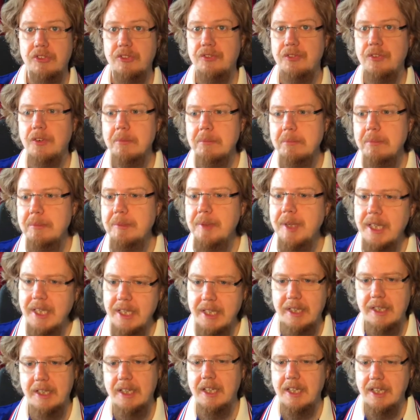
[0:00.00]
For
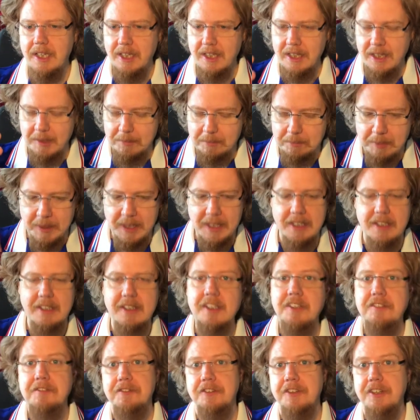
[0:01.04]
me, the big
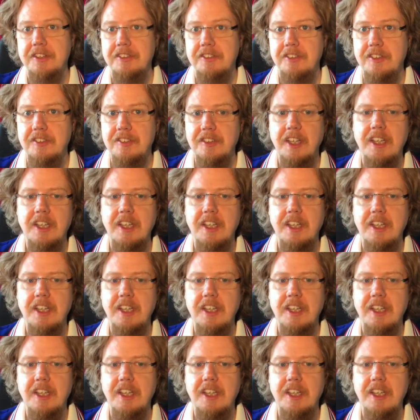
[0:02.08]
difference is,